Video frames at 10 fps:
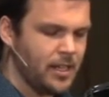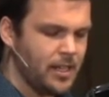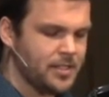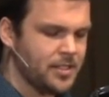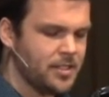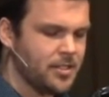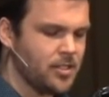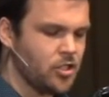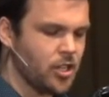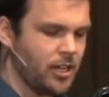his assistant
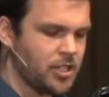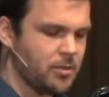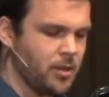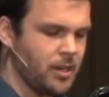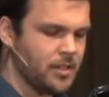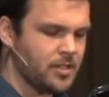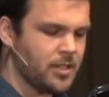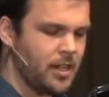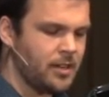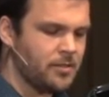Joshua, the
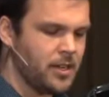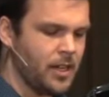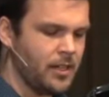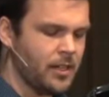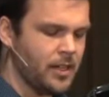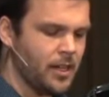son of Nun,